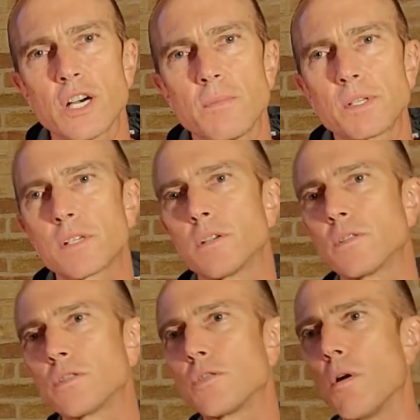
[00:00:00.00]
cups
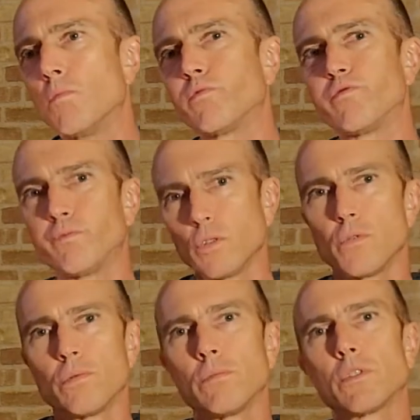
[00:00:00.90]

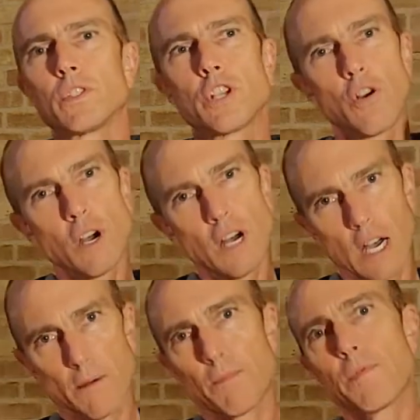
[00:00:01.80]
to go
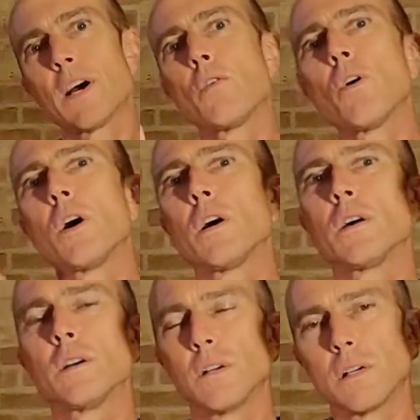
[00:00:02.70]
up that wall.